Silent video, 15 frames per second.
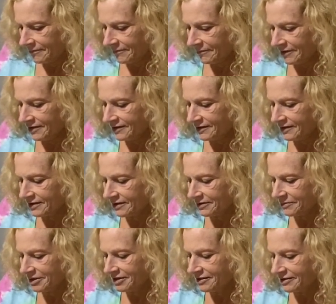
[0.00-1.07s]
This is gonna be
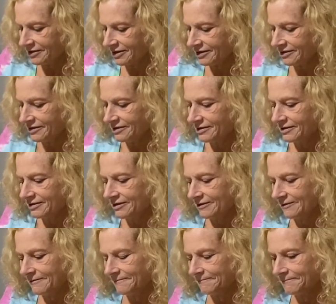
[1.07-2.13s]
delicious.
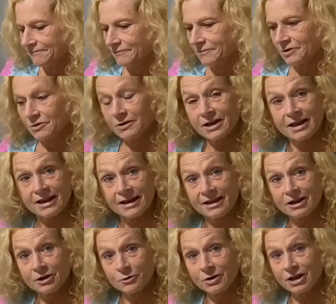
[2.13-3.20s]
Okay, here
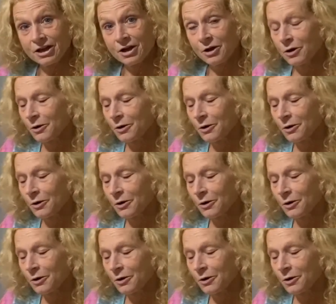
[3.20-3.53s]
we go.